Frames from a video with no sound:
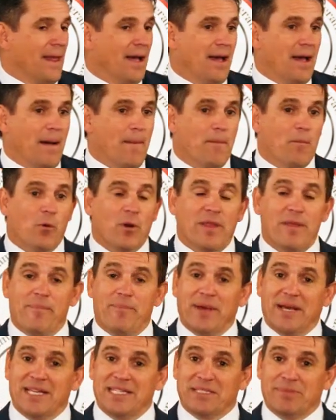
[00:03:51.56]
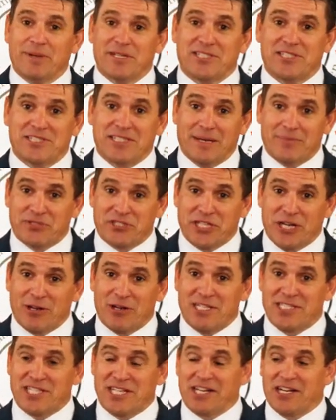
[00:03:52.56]
One of the biggest messages I'm
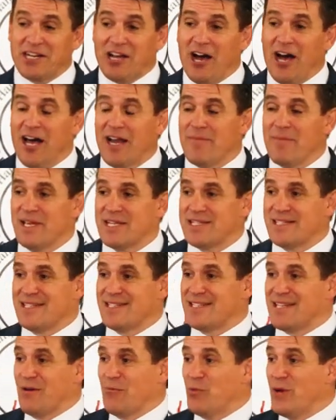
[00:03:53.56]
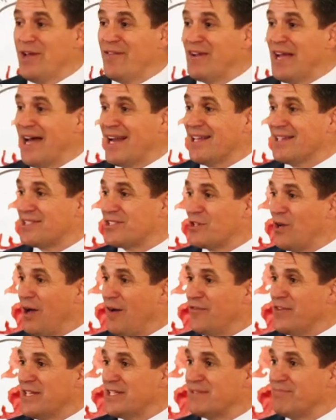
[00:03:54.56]
sharing as an economist is that we've got to
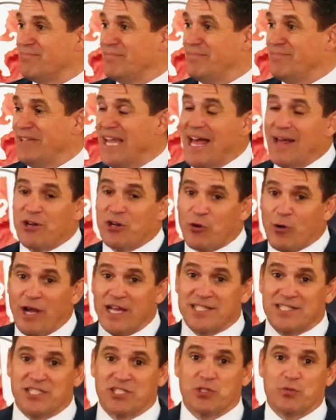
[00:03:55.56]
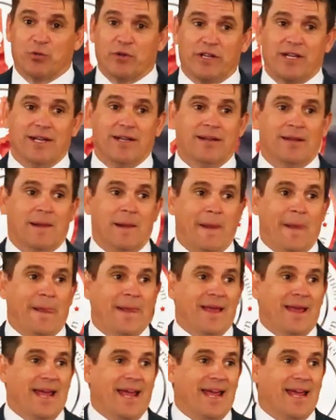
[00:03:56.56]
solve this debt crisis we're in.
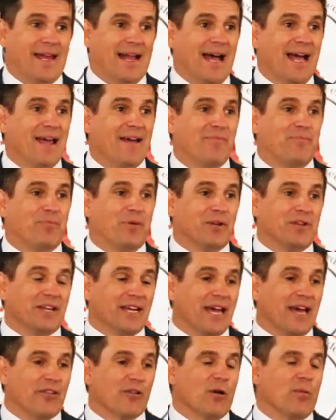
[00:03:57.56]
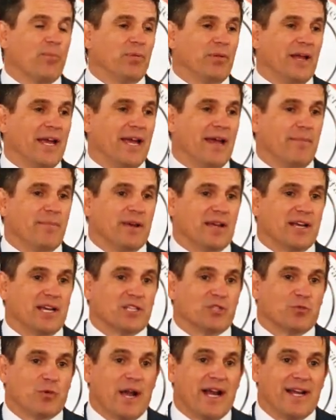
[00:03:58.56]
And I have put together a plan
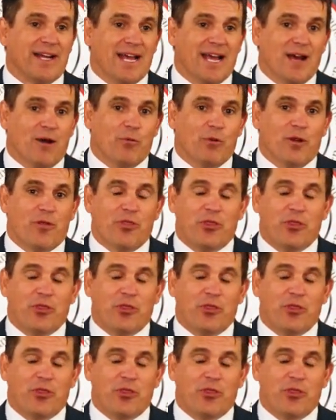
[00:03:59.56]
because right now we're